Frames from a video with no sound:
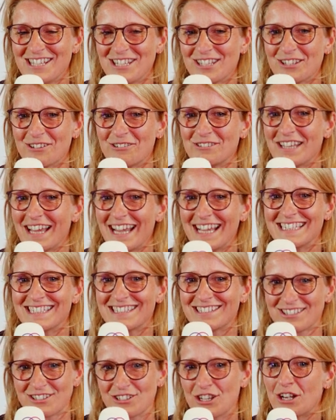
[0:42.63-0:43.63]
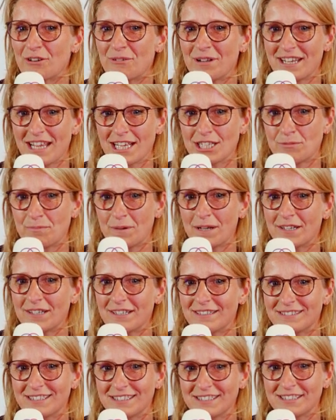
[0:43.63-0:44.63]
So nice sharing
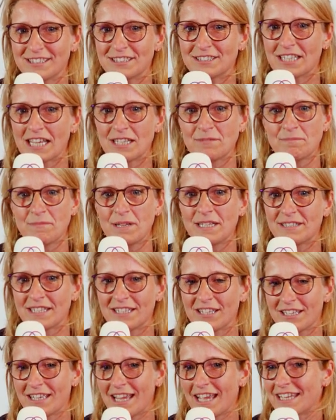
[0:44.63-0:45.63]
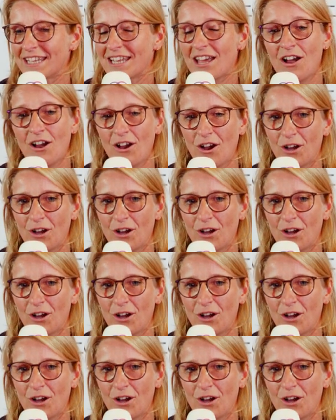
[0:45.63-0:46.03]
experiences and meeting again